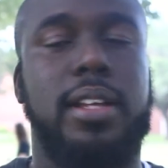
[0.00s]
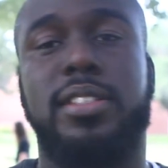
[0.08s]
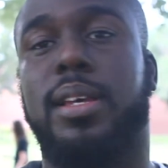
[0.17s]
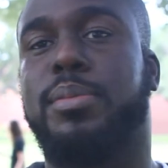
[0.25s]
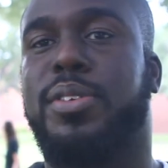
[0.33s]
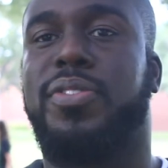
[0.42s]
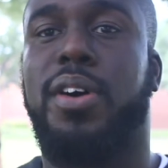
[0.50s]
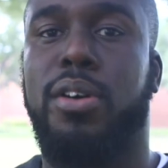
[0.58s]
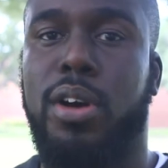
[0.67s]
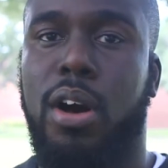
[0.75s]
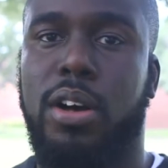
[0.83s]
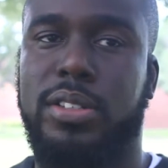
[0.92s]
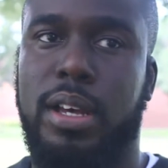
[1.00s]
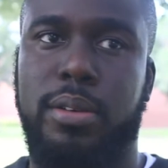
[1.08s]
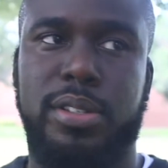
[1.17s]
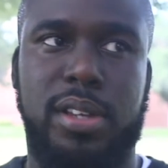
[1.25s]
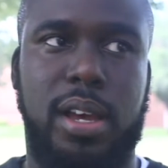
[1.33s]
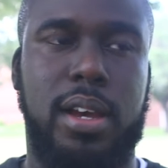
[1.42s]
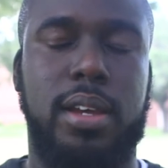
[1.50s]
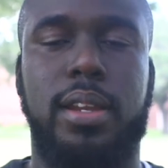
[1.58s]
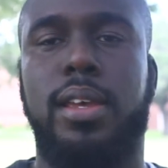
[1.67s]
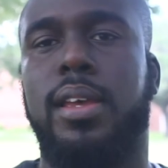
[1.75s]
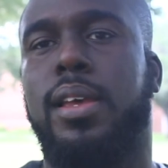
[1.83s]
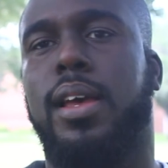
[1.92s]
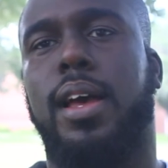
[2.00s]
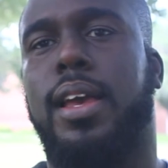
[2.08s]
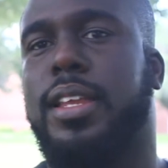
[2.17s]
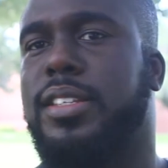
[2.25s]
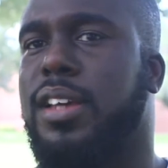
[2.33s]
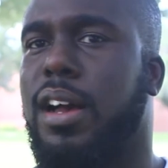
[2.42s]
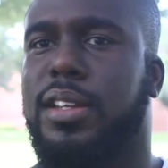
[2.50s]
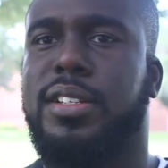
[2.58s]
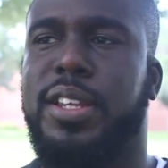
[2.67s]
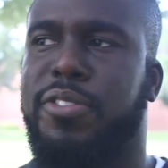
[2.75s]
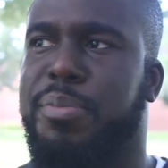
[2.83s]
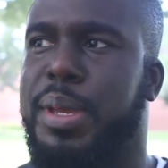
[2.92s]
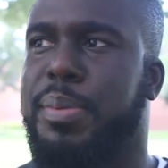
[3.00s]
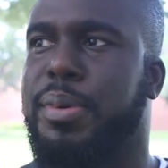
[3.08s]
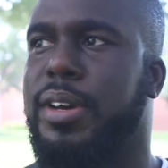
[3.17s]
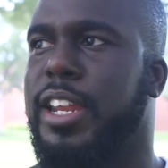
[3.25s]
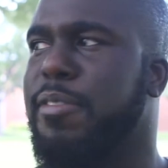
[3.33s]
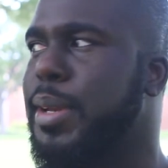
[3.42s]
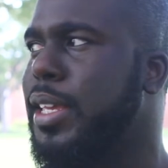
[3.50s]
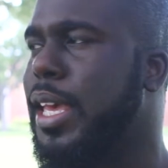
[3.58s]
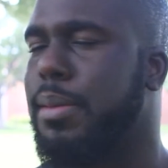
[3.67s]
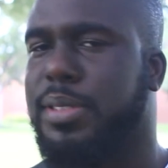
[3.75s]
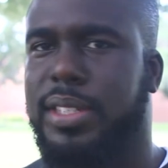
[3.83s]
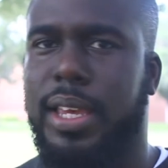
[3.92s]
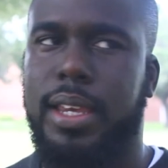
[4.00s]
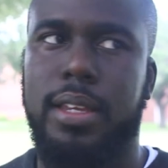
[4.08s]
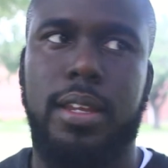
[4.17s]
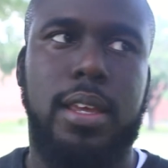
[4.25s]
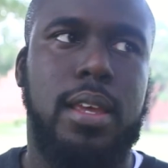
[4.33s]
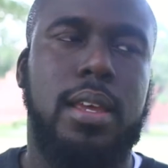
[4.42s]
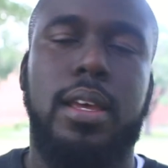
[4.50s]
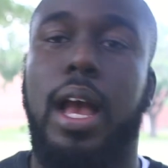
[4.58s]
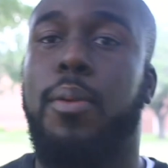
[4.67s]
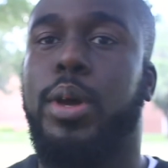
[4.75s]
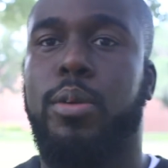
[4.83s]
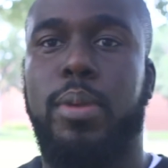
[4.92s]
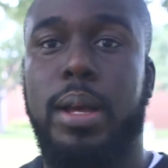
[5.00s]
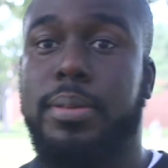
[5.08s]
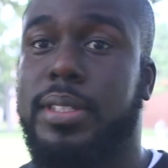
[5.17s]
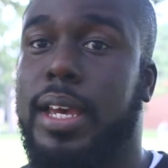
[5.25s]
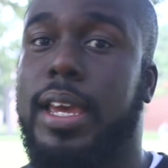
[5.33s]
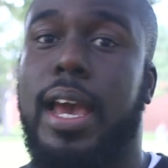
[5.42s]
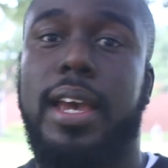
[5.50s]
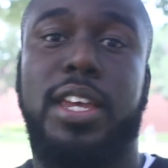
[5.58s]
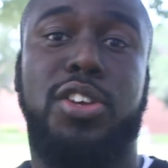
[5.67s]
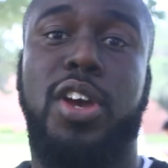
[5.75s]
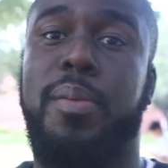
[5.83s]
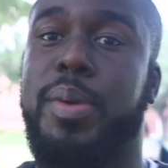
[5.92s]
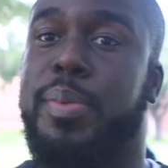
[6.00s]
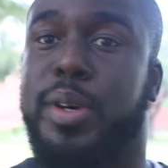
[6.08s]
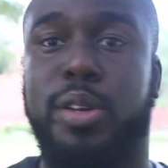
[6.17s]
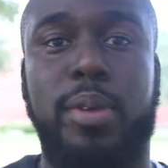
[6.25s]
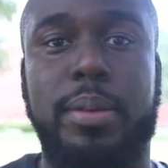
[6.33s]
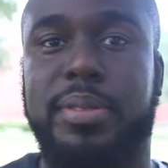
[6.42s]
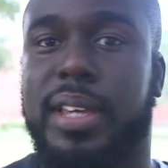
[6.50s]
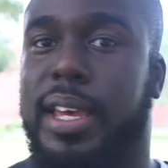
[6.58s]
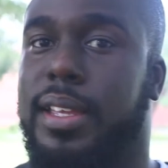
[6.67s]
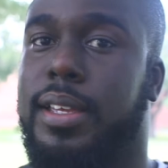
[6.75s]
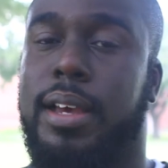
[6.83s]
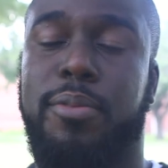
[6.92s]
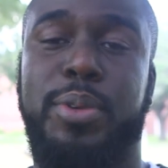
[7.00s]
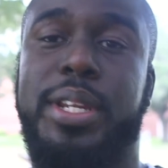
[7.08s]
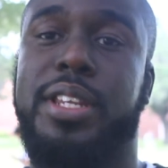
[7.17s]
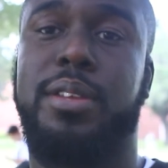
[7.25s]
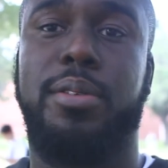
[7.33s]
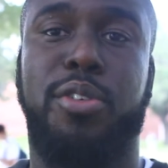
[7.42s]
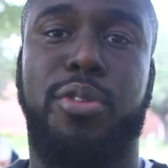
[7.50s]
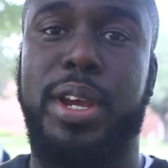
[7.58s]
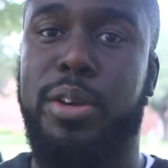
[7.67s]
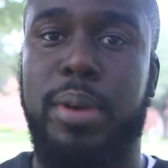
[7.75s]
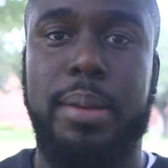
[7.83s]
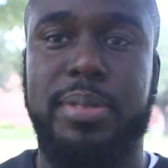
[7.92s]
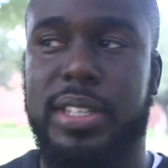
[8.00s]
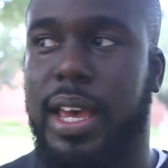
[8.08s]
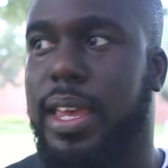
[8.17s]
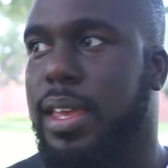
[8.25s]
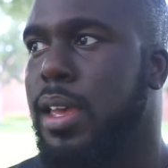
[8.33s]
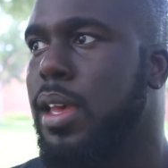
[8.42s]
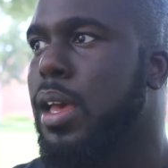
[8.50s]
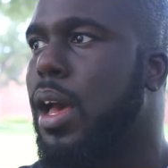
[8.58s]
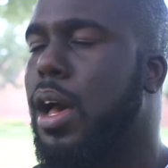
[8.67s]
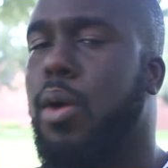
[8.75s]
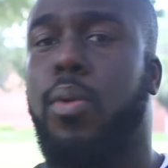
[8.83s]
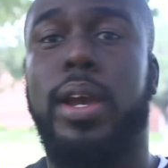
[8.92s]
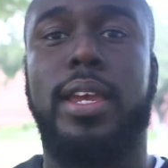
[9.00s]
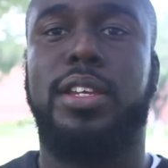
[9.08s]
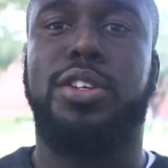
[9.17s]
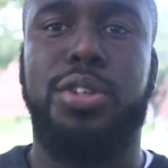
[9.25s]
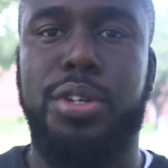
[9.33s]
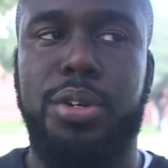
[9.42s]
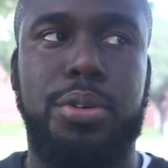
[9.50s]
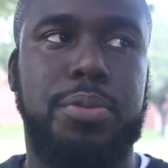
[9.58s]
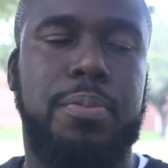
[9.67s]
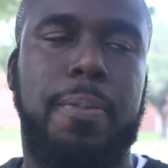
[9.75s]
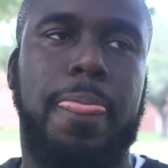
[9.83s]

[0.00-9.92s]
tons of phone calls I was on, and talking to different people. And everybody kept saying, I want a website. Can you help me build a website? We need to create a website. What can you do?